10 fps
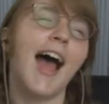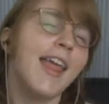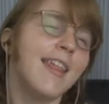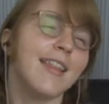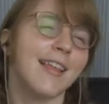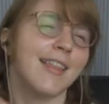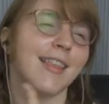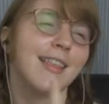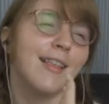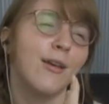I think
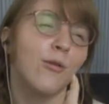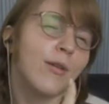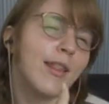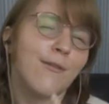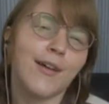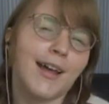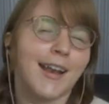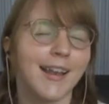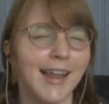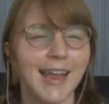that's really
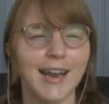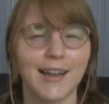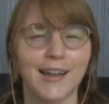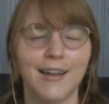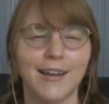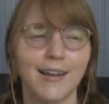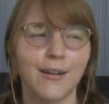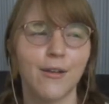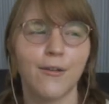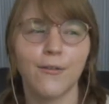fun, like in a
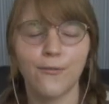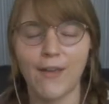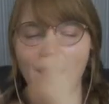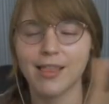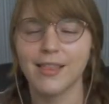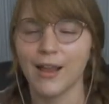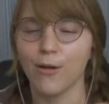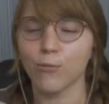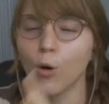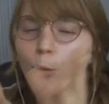like
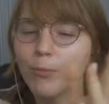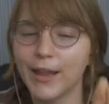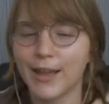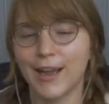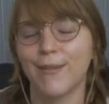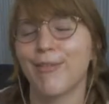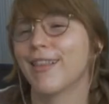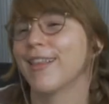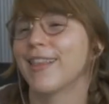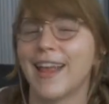a role play kind of
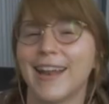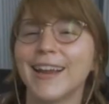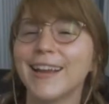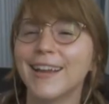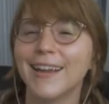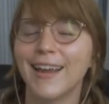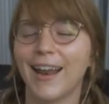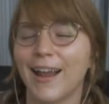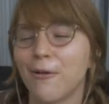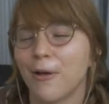setting,
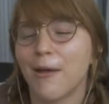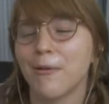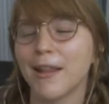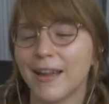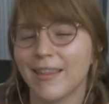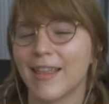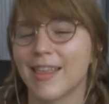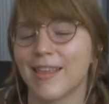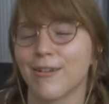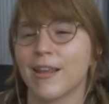and I really like
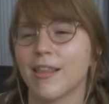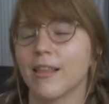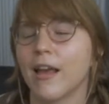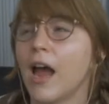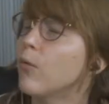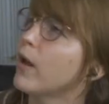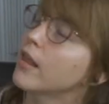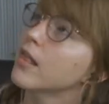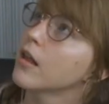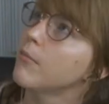that series. I wait,
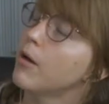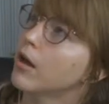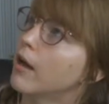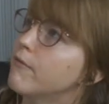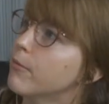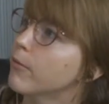it's not a manga. I've never